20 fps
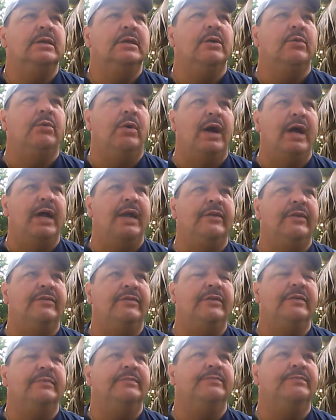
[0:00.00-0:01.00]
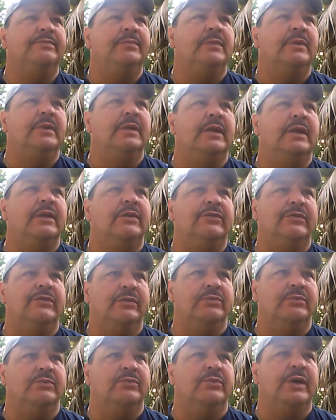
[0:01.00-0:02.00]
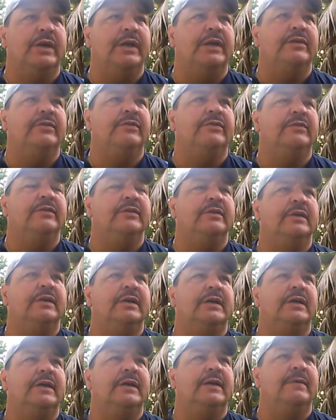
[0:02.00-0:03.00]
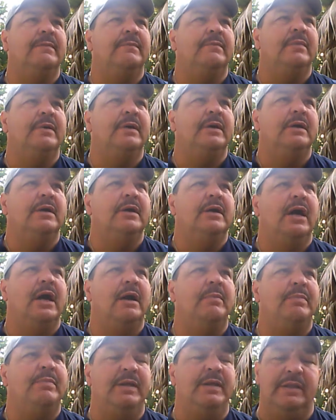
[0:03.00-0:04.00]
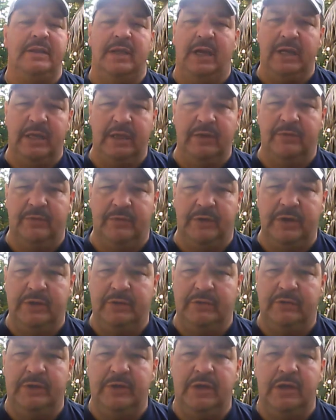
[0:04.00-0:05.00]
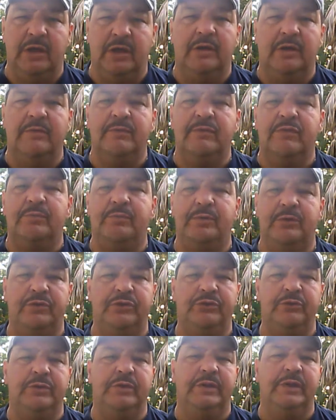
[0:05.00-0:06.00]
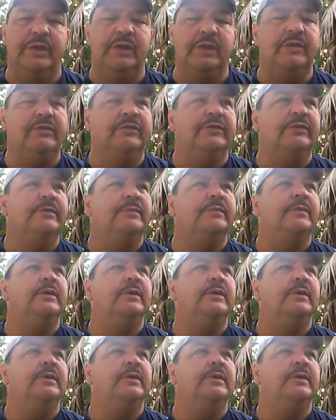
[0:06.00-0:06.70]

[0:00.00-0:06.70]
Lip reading: wise in certain ways, a bit naive or ignorant of spiritual things.